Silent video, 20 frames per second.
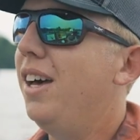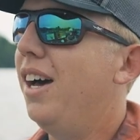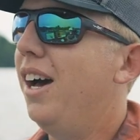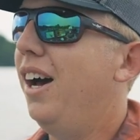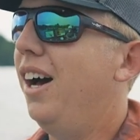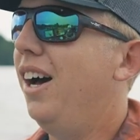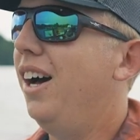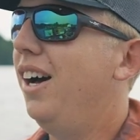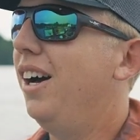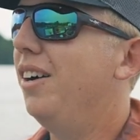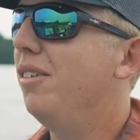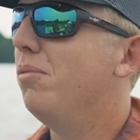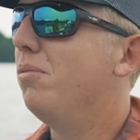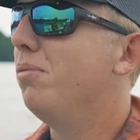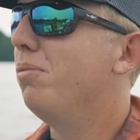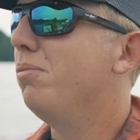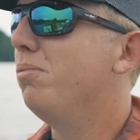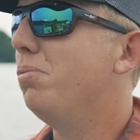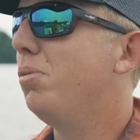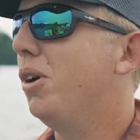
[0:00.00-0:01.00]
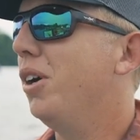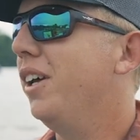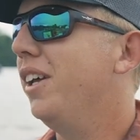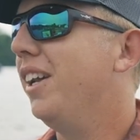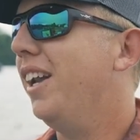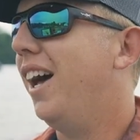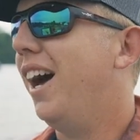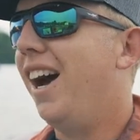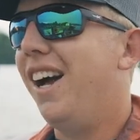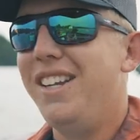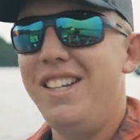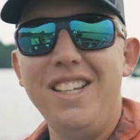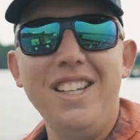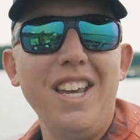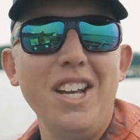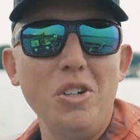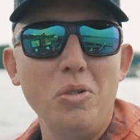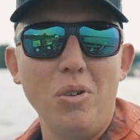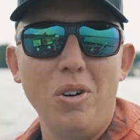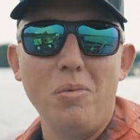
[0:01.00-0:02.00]
Uh, but I did
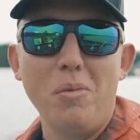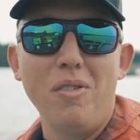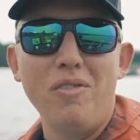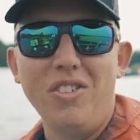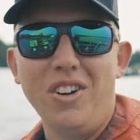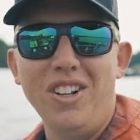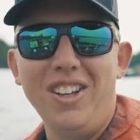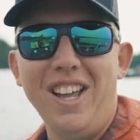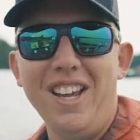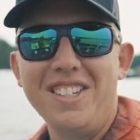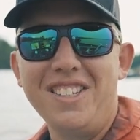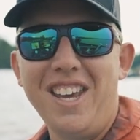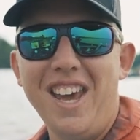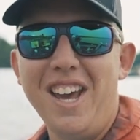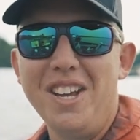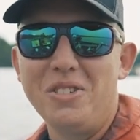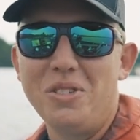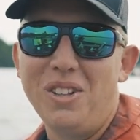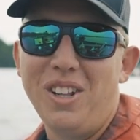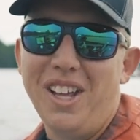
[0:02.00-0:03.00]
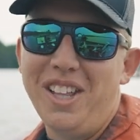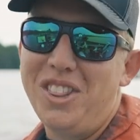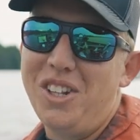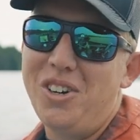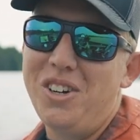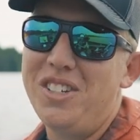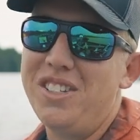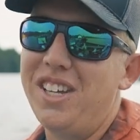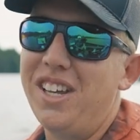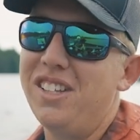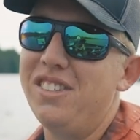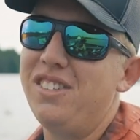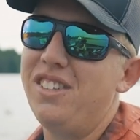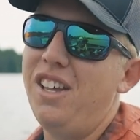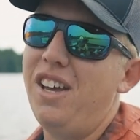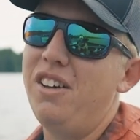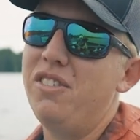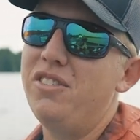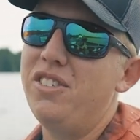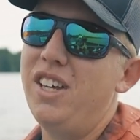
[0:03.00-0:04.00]
catch one on my very last cast with like 30 seconds
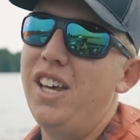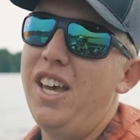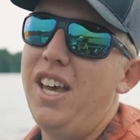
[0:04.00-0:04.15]
left.